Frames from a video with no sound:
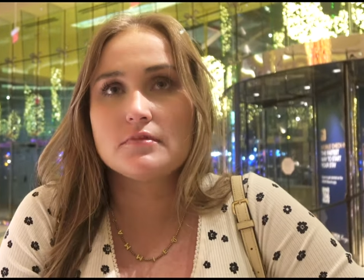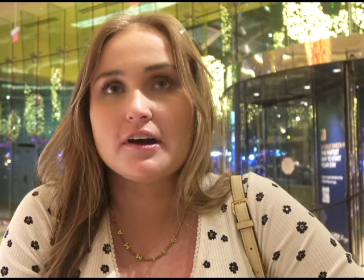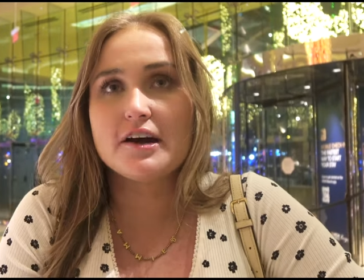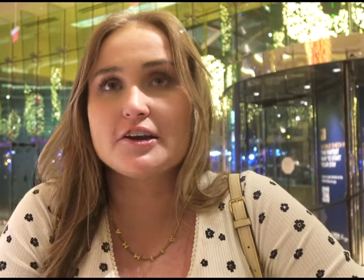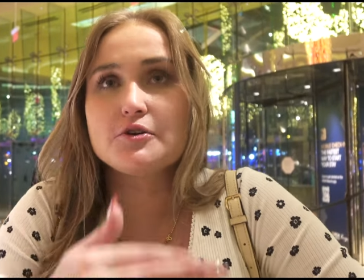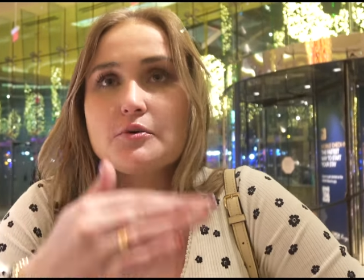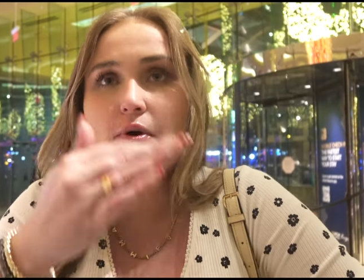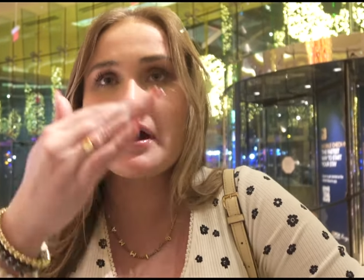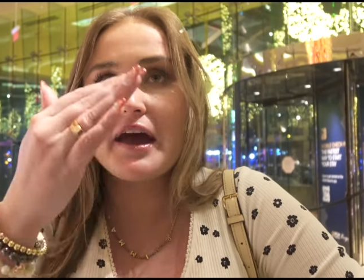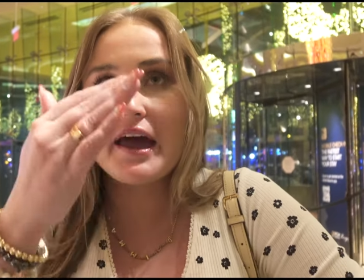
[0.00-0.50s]
I
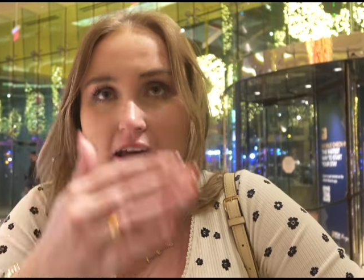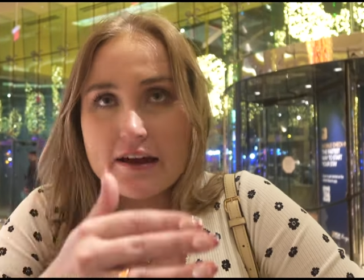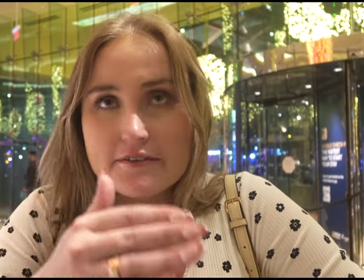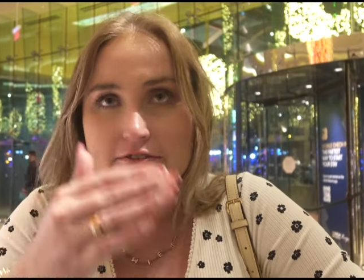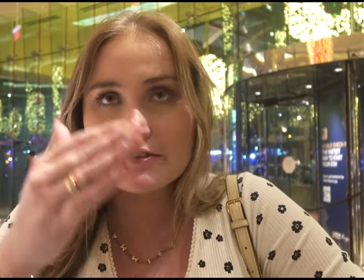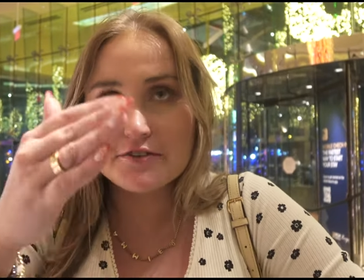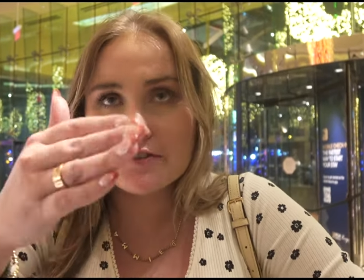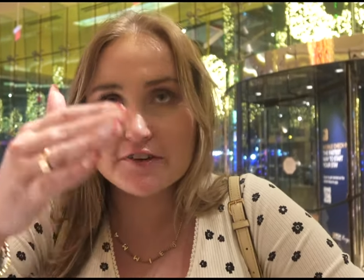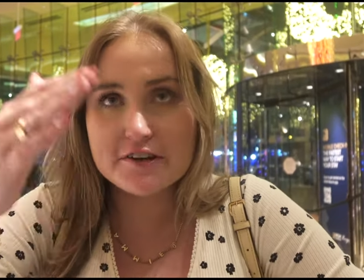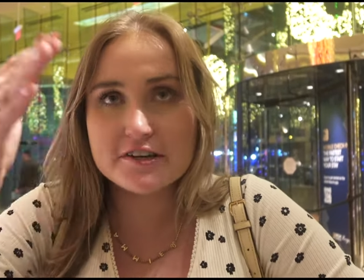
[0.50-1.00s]
knew
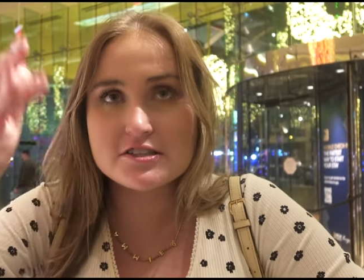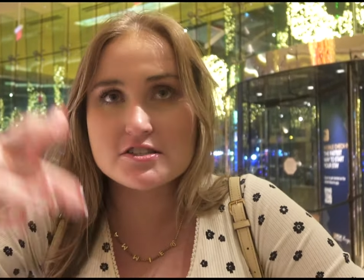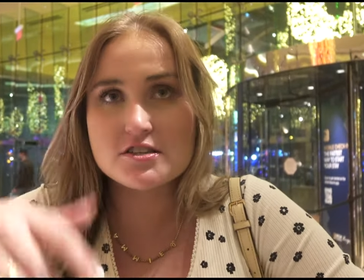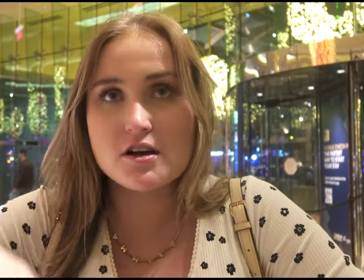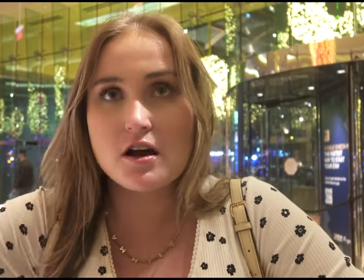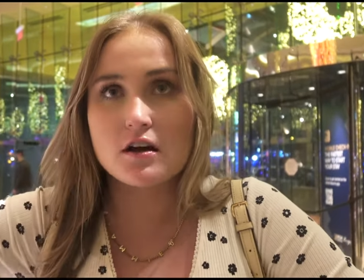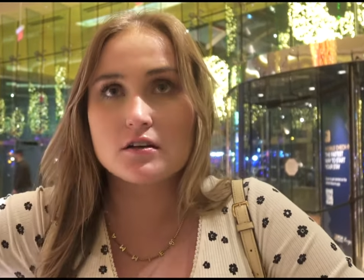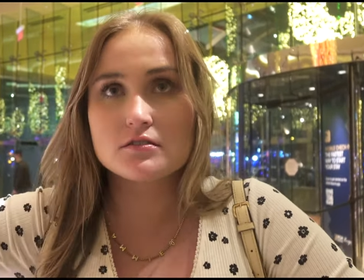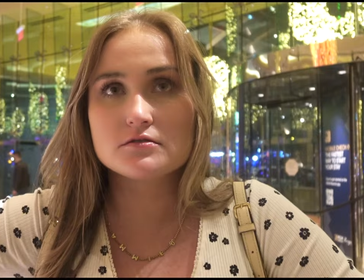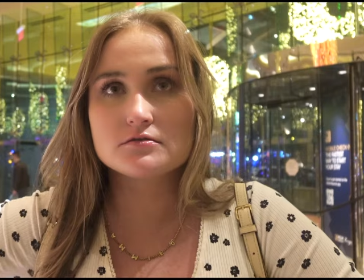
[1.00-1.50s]
every freaking
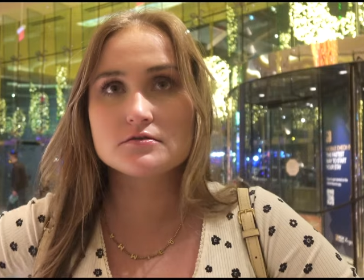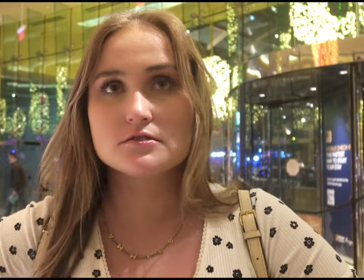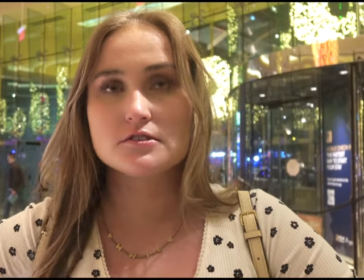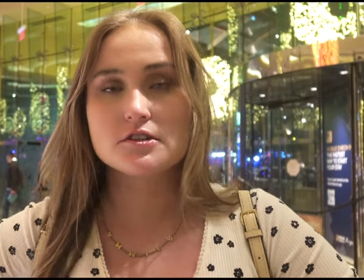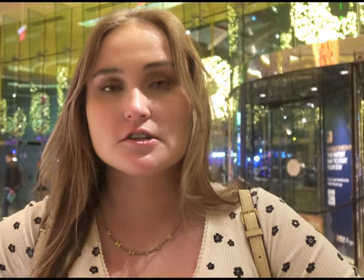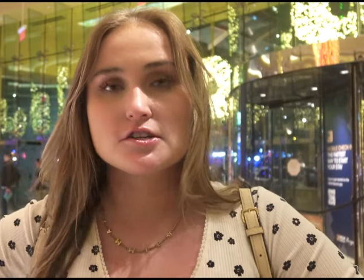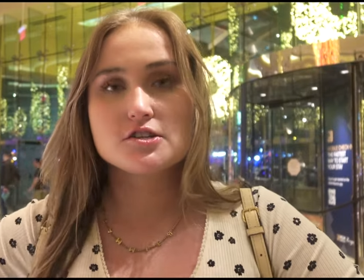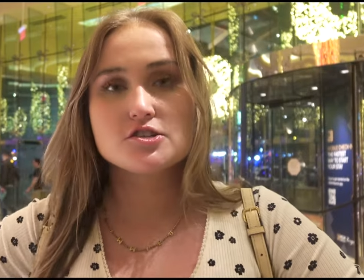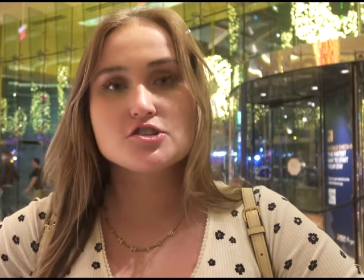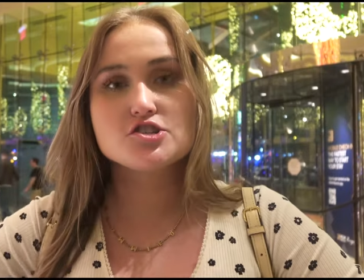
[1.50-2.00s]
song.
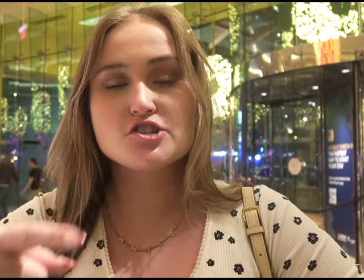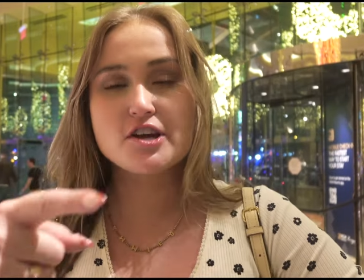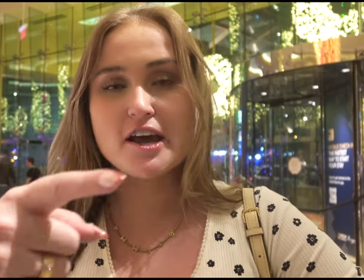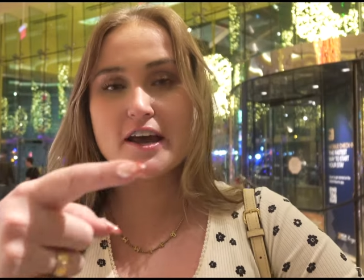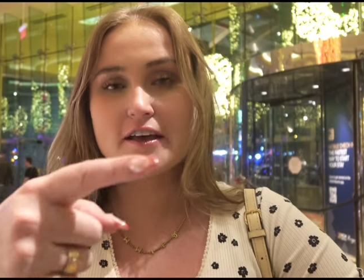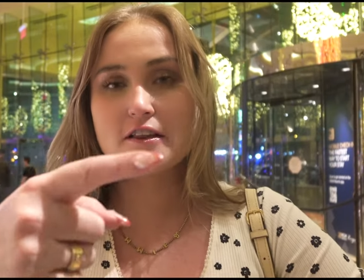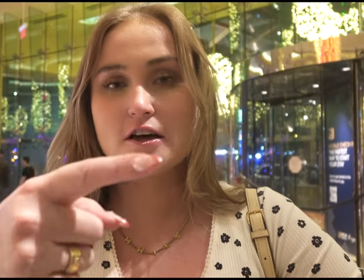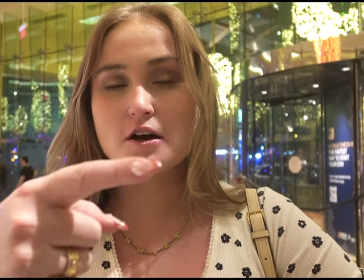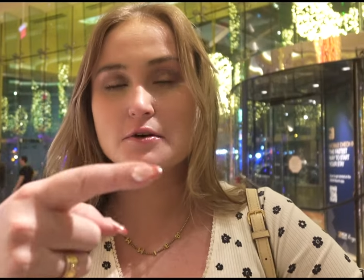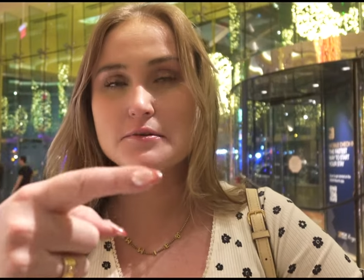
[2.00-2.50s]

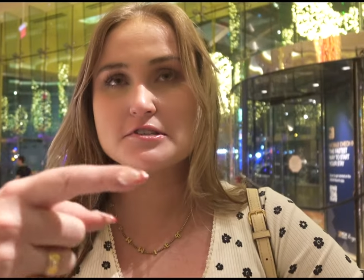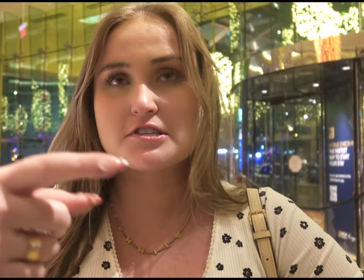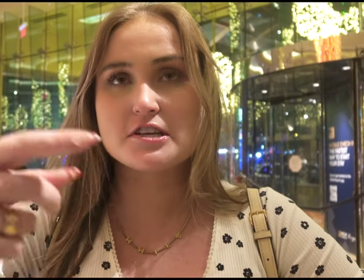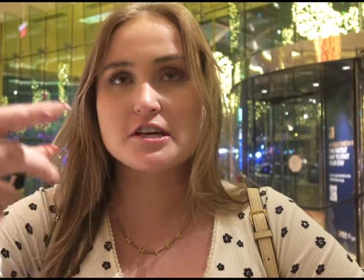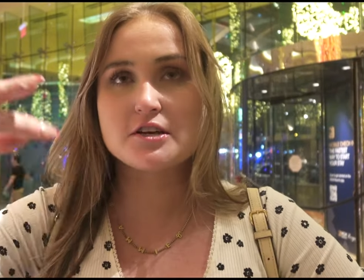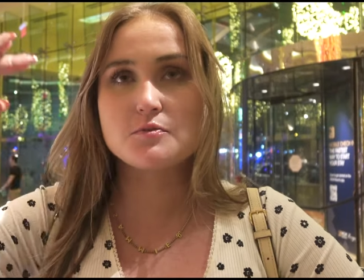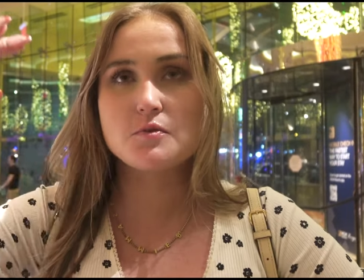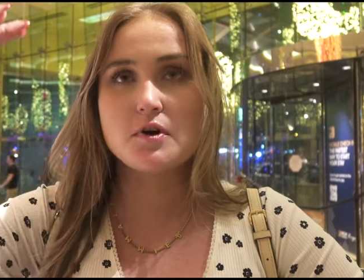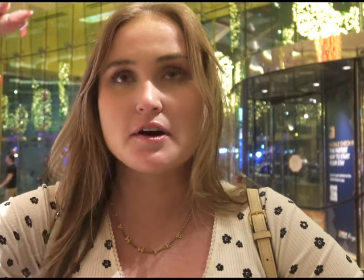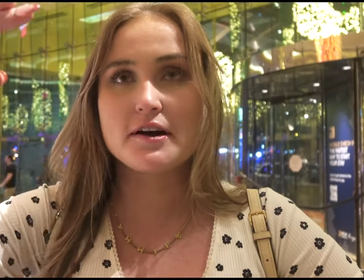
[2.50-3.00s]
J Lo was
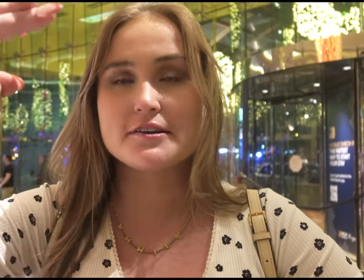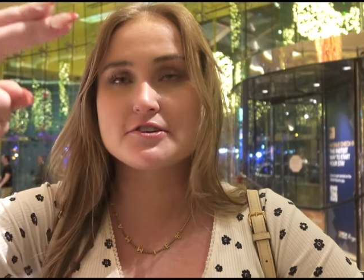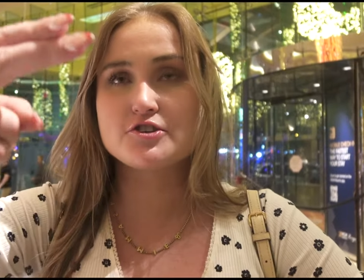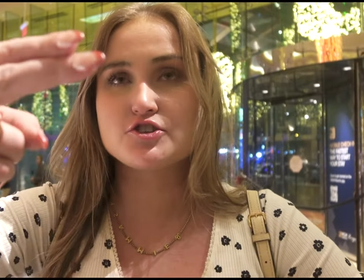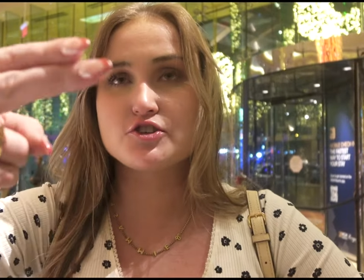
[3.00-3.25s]
in one.